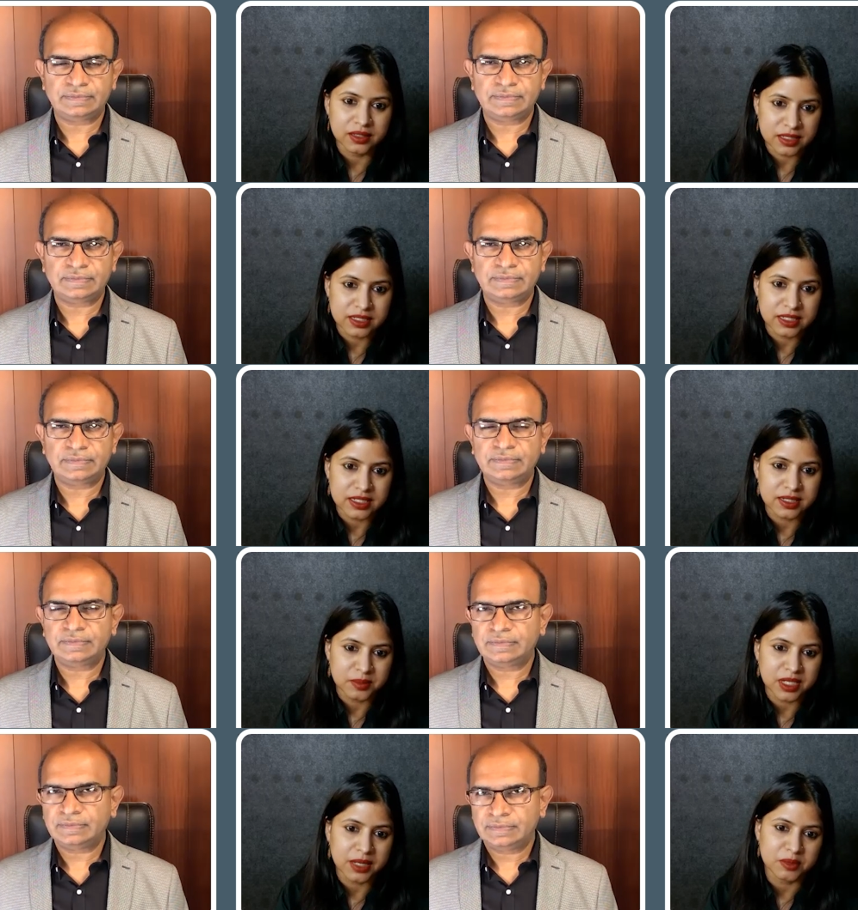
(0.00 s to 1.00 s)
Speaker 1: uh, it can
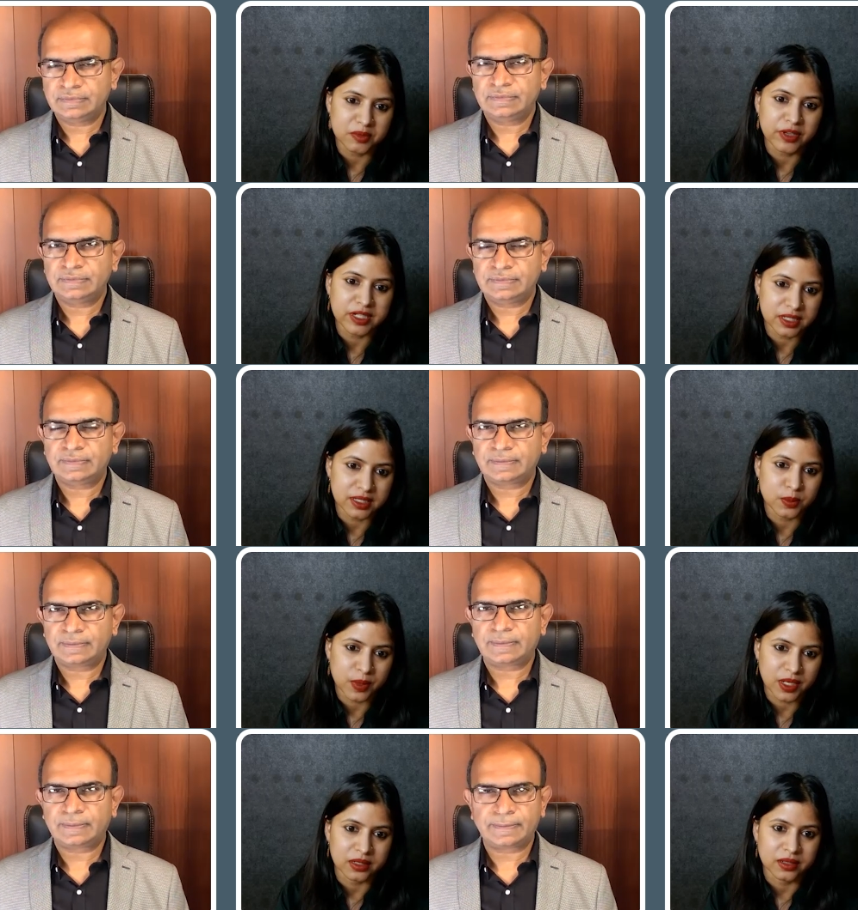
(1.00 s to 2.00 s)
sometimes be fatal as
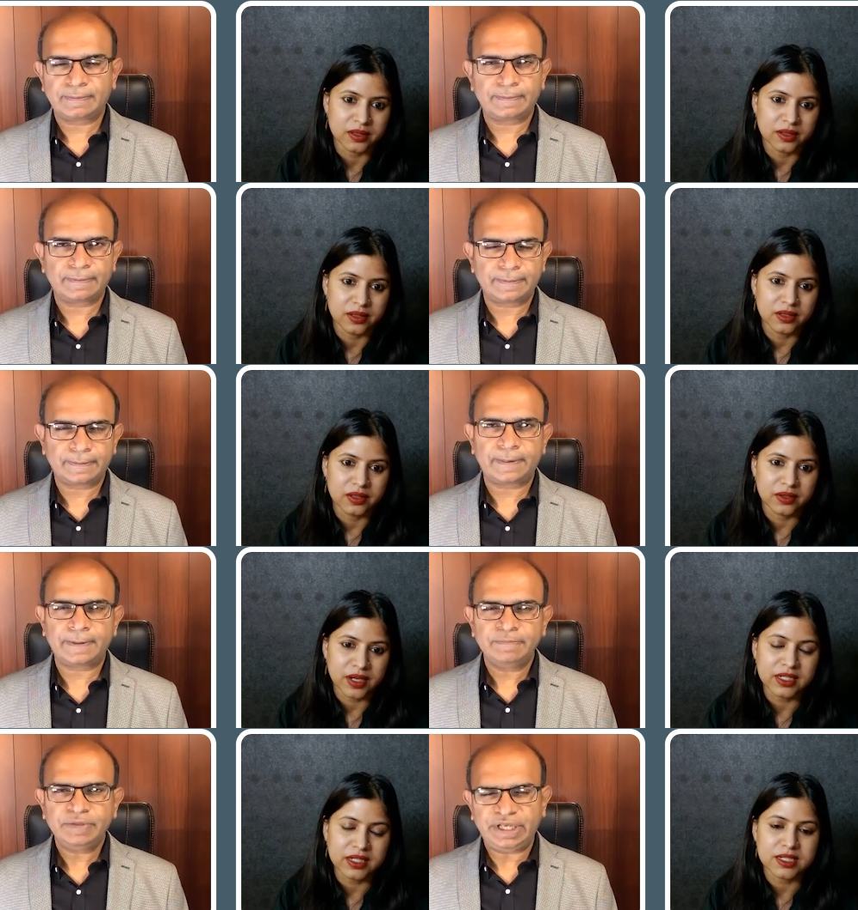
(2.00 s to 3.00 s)
well
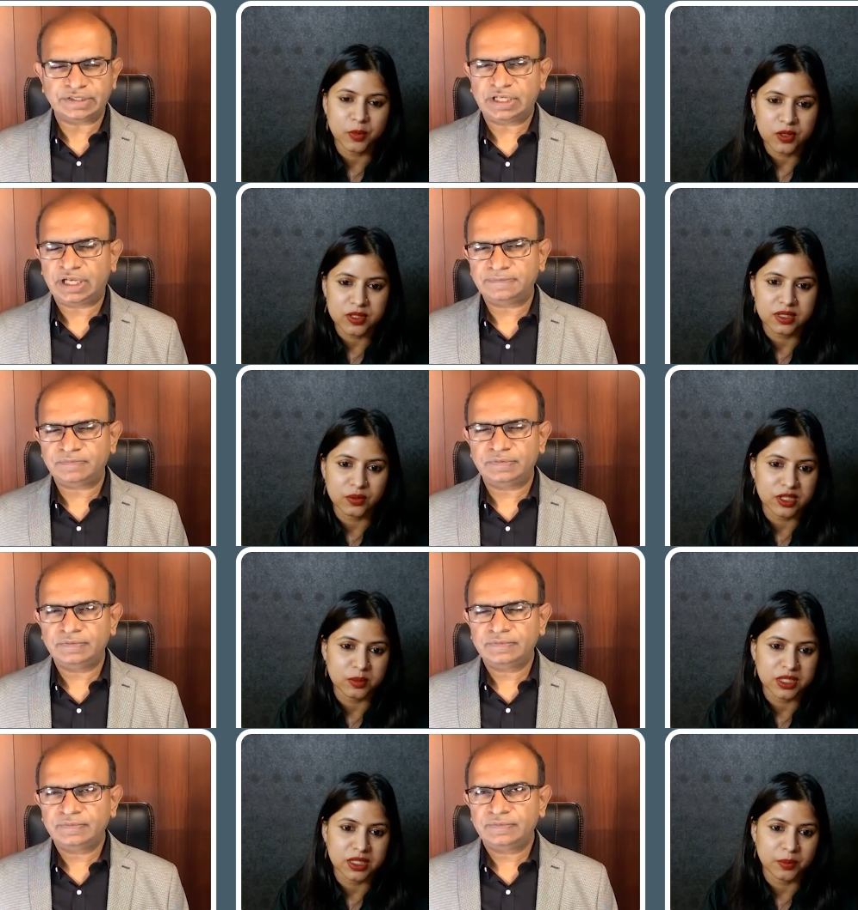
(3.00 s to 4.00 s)
right yes. poisoning
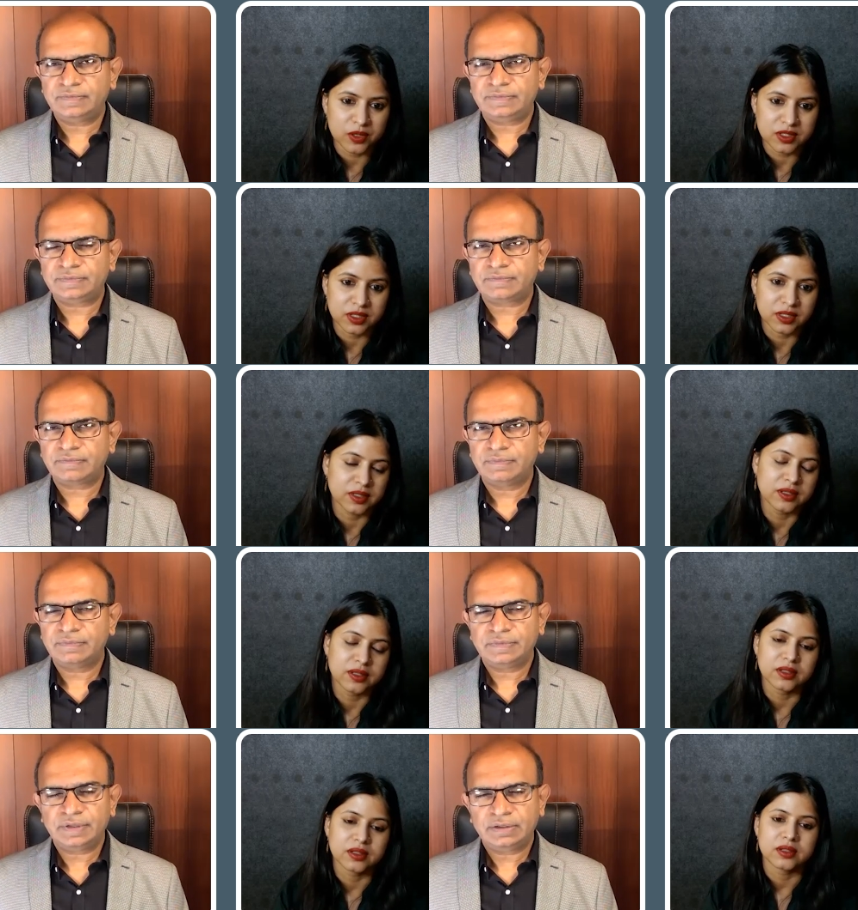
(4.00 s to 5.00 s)
vitamin d poisoning
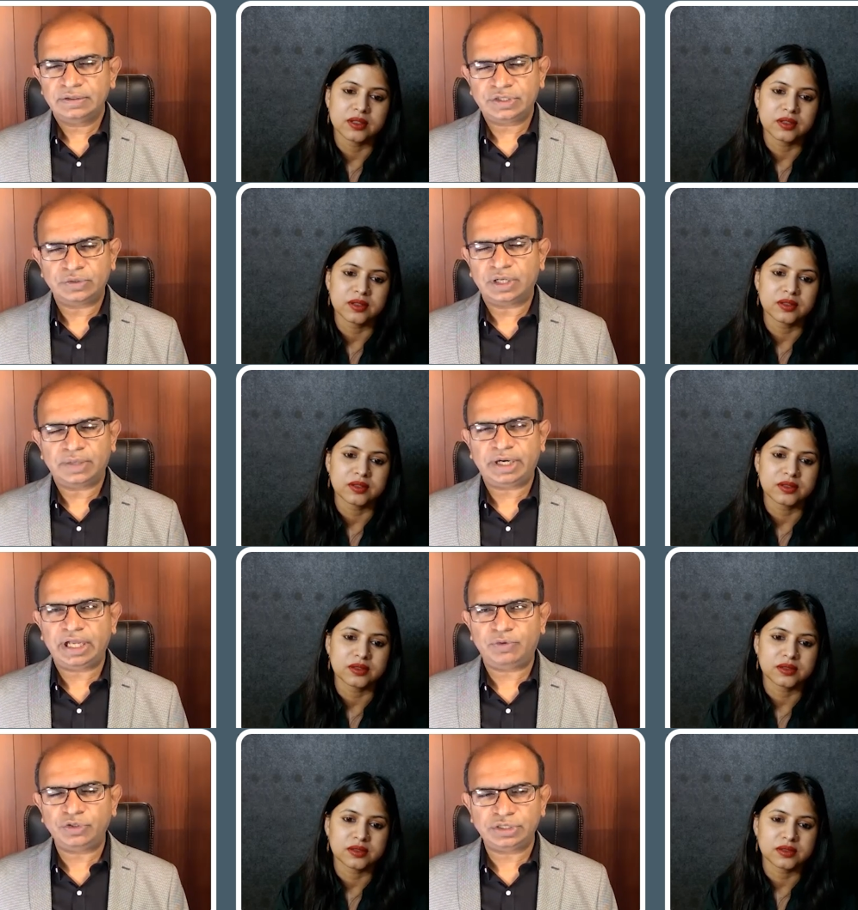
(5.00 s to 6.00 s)
Speaker 2: True, uh, but I
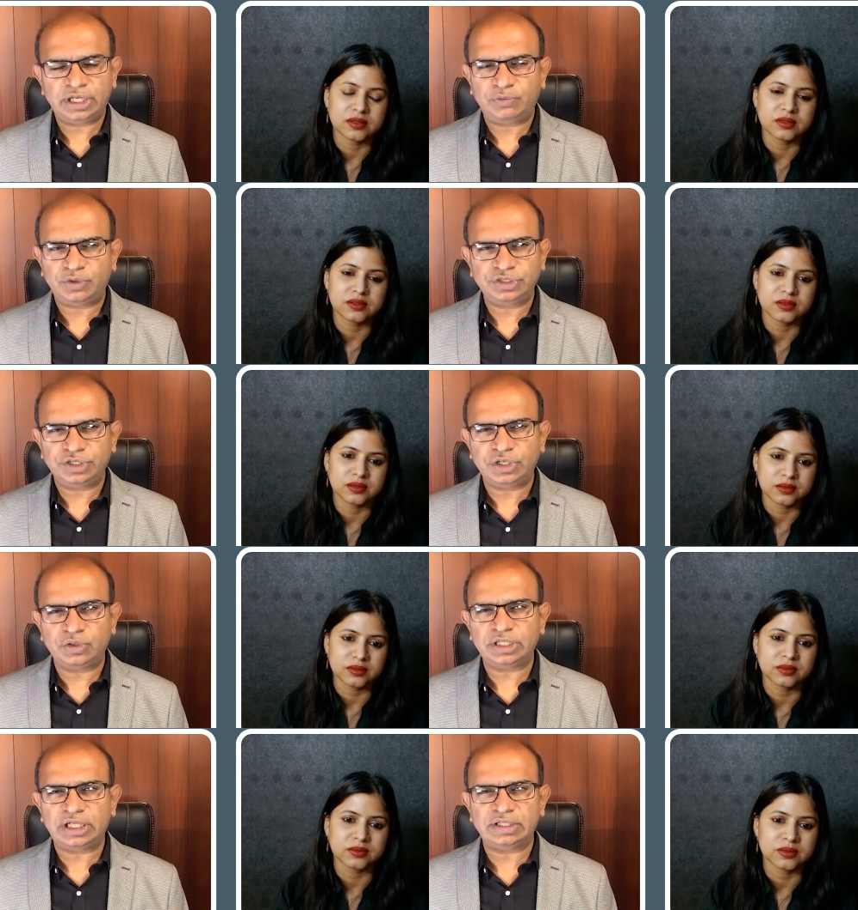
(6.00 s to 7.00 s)
want I want you to know
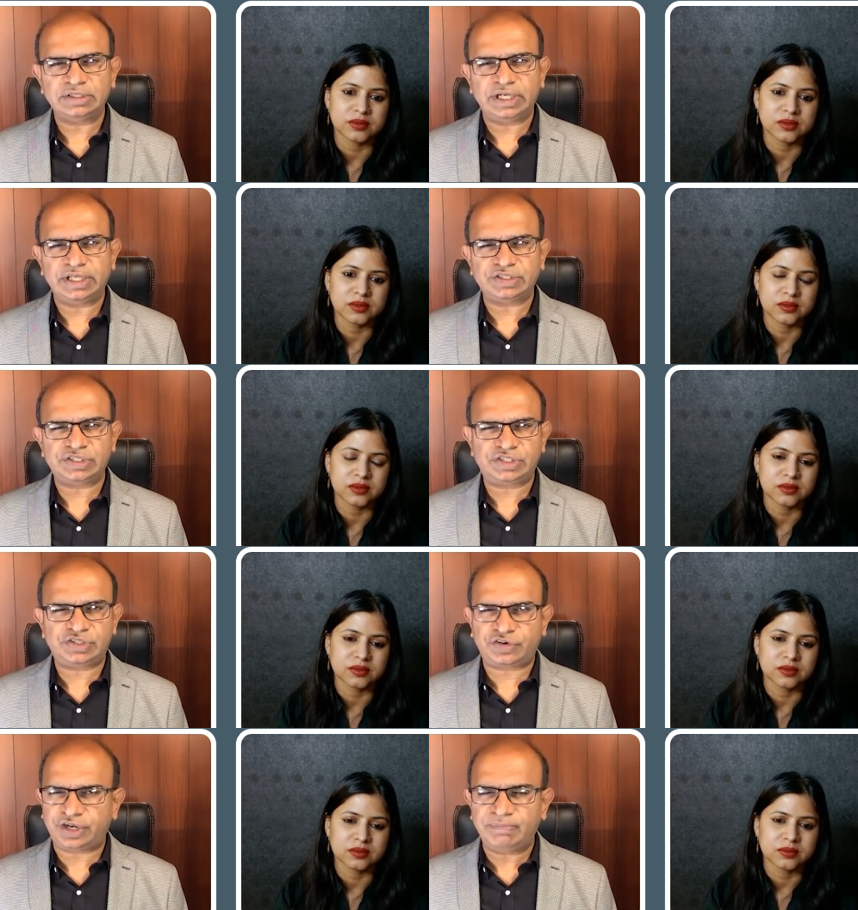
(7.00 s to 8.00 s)
that this is an
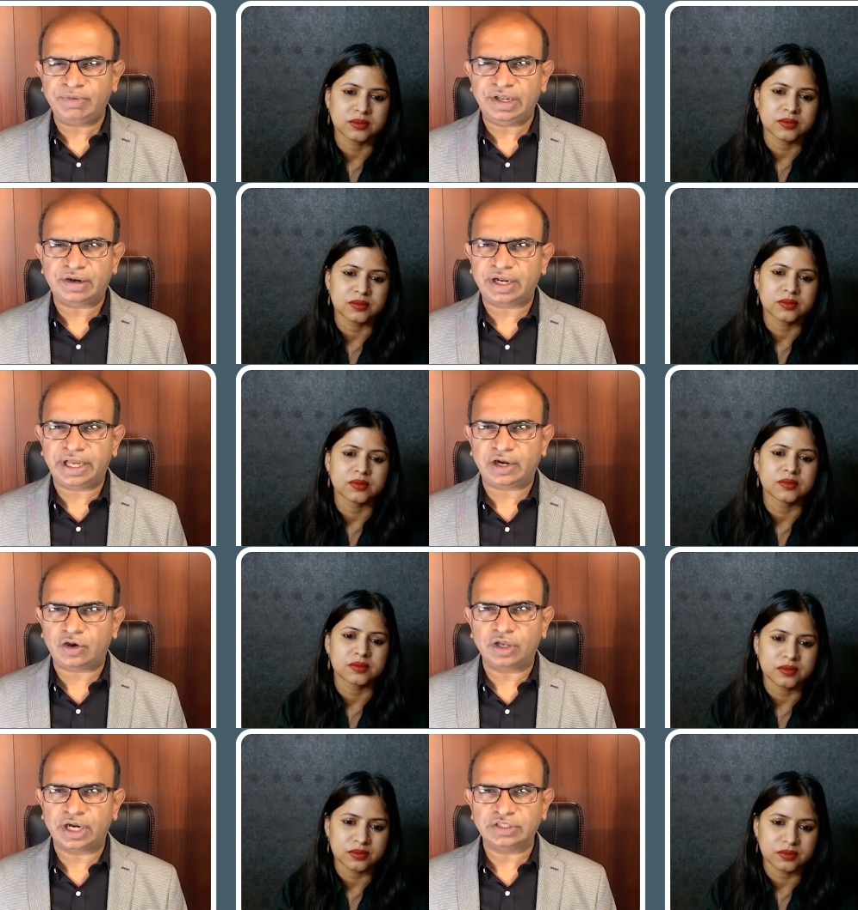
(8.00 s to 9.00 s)
extremely rare
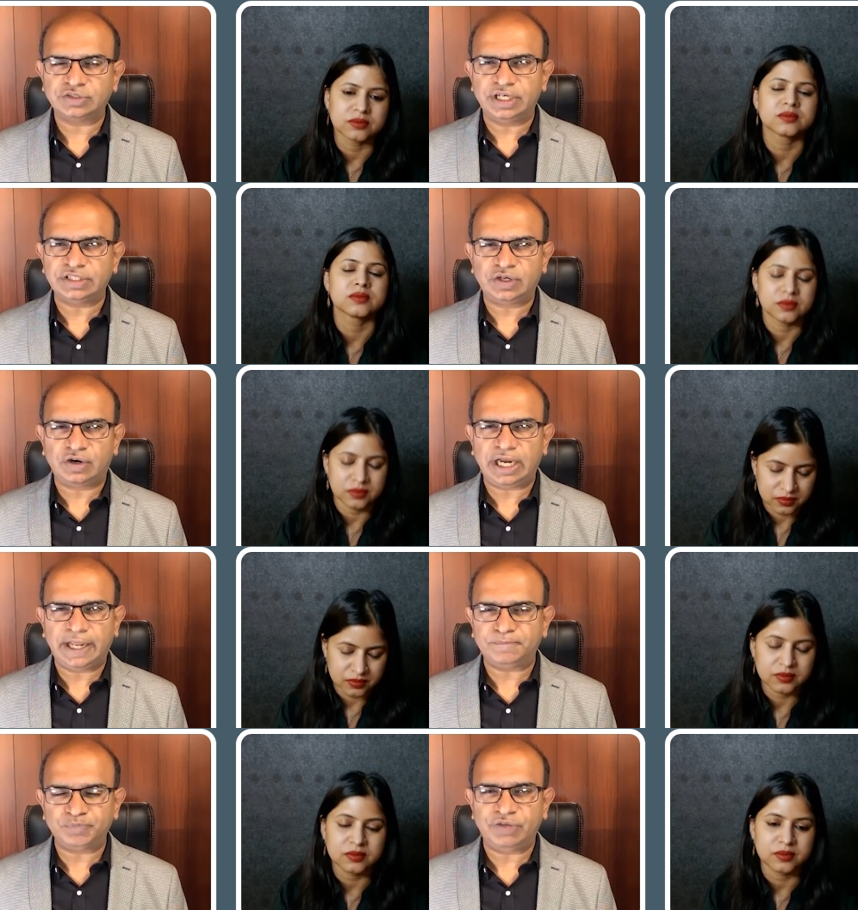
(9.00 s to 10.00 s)
occurrence. So it is not like
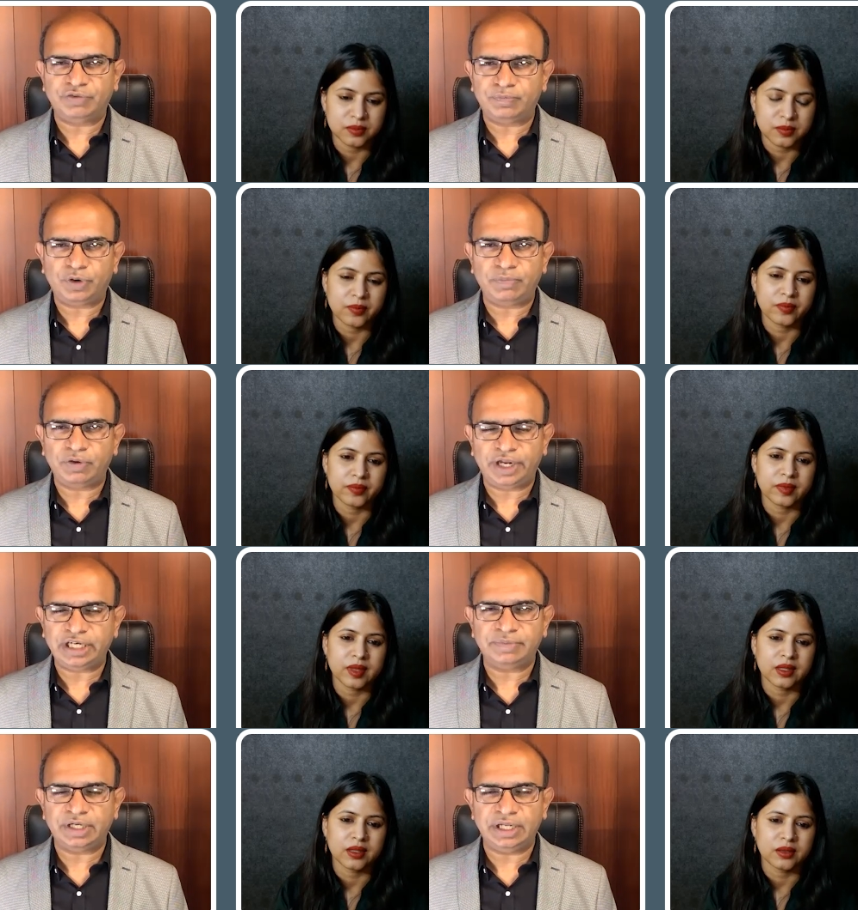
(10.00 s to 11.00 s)
if you pop a
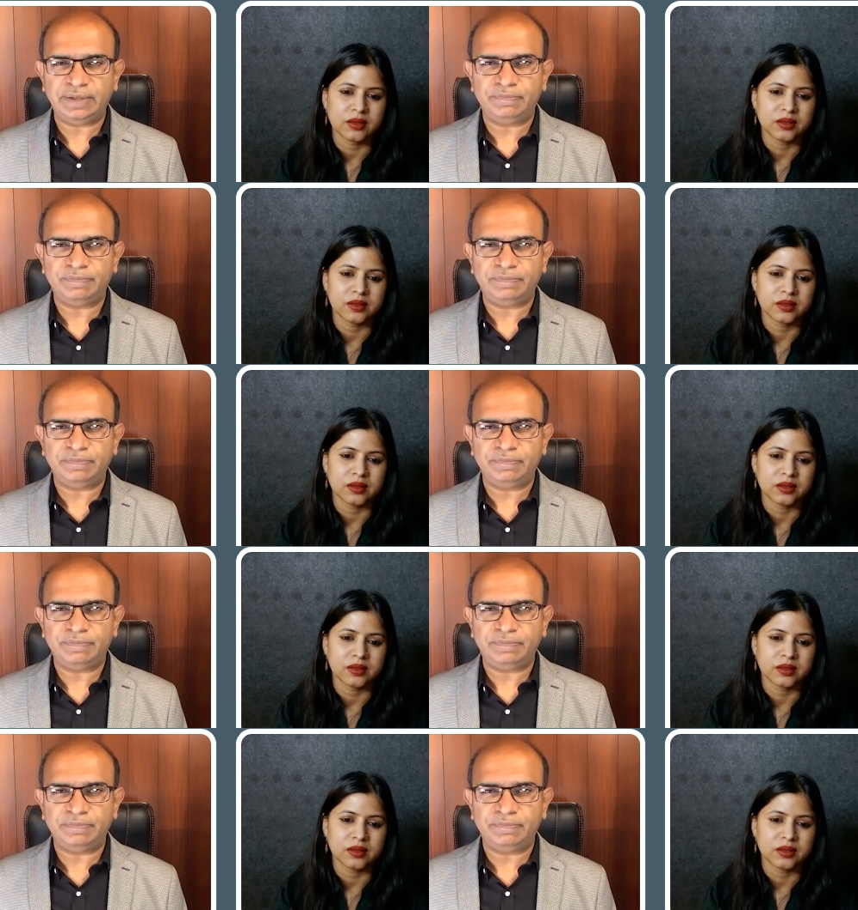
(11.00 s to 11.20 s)
vitamin D